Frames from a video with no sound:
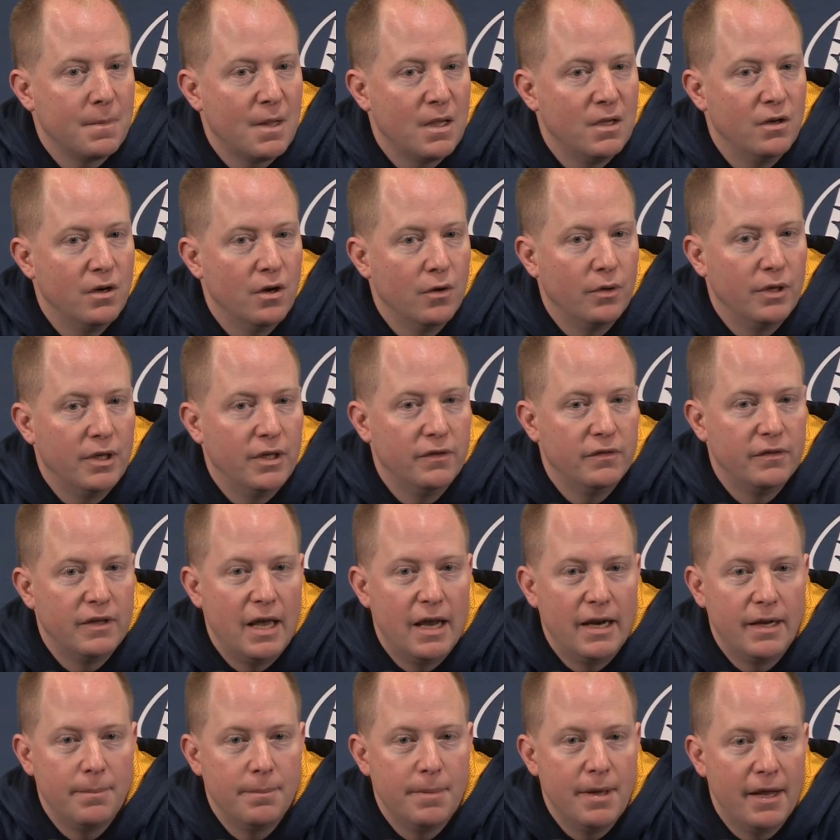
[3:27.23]
you know, he's
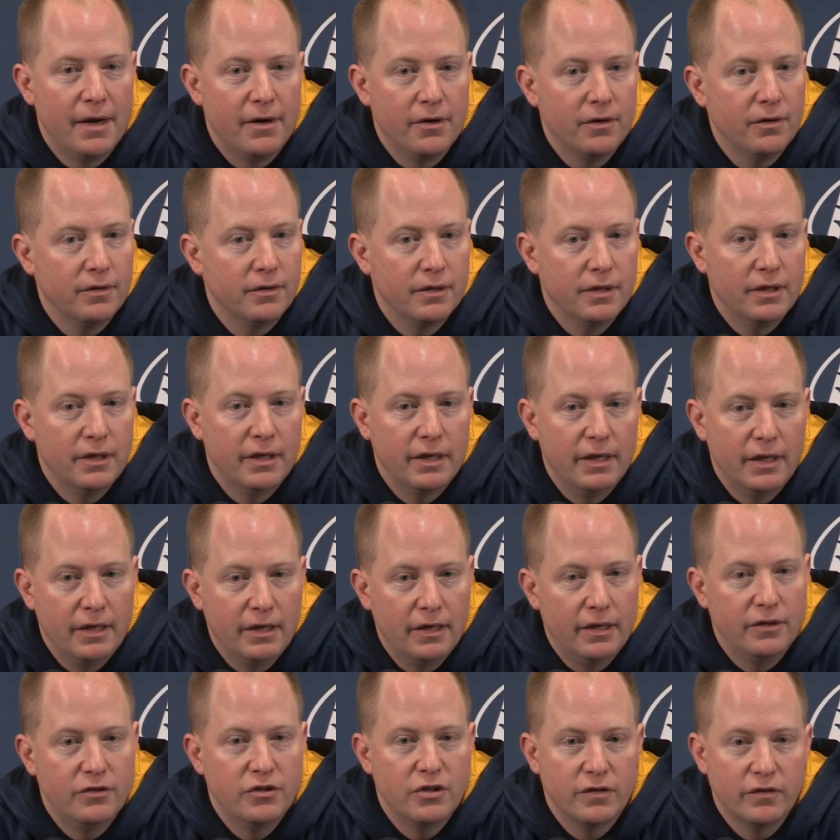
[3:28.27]
getting better,
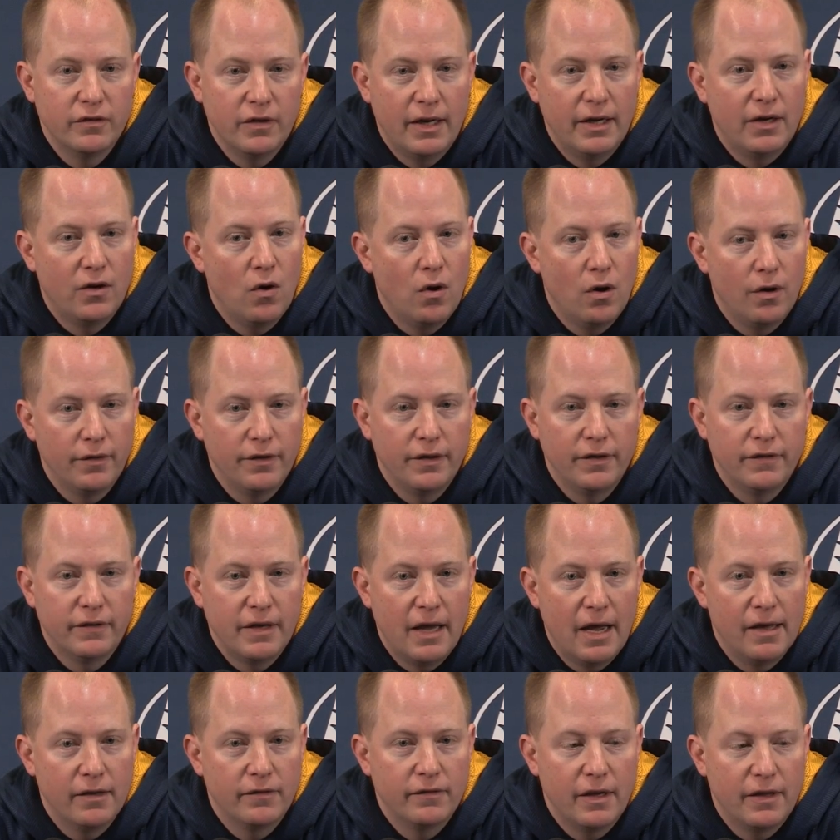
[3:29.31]
and just like all these
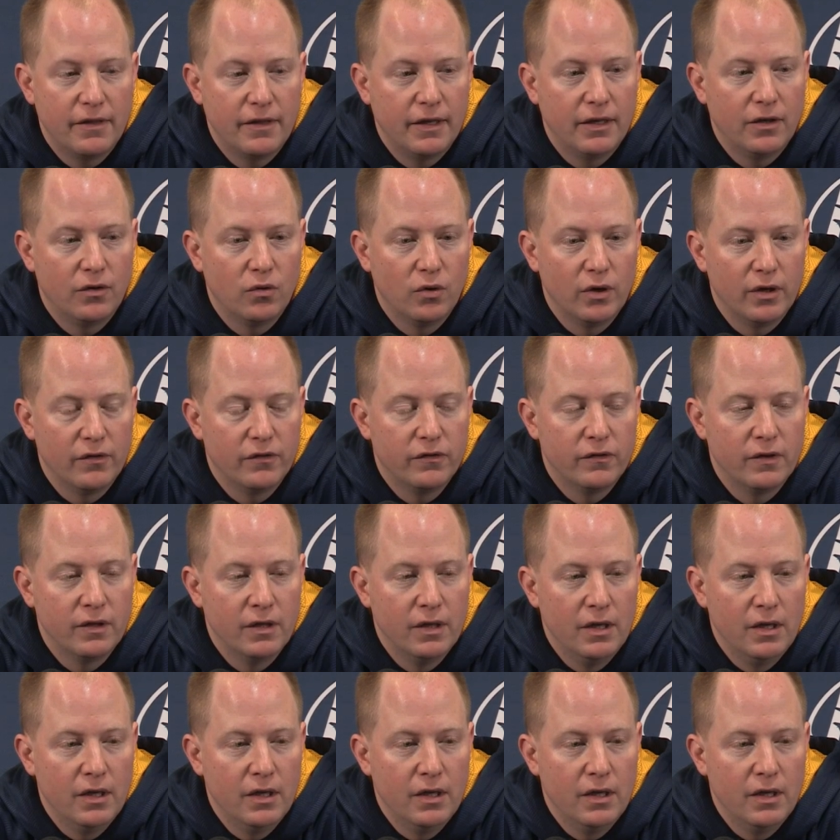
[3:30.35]
guys, I think Chris.